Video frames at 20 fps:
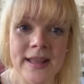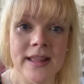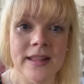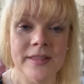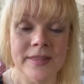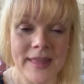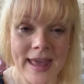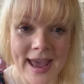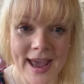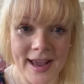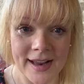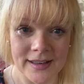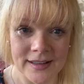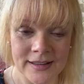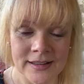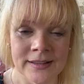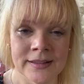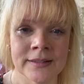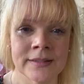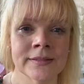That
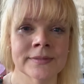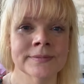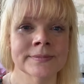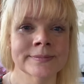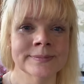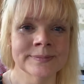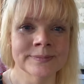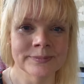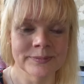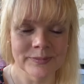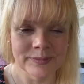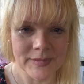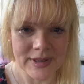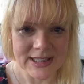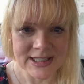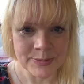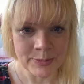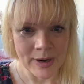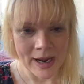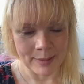is
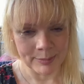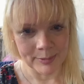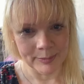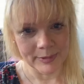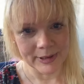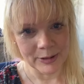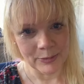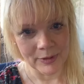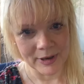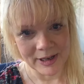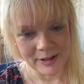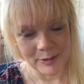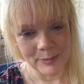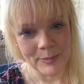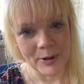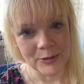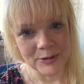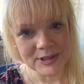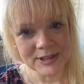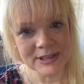probably one of the
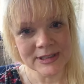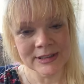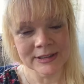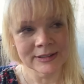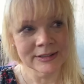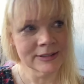most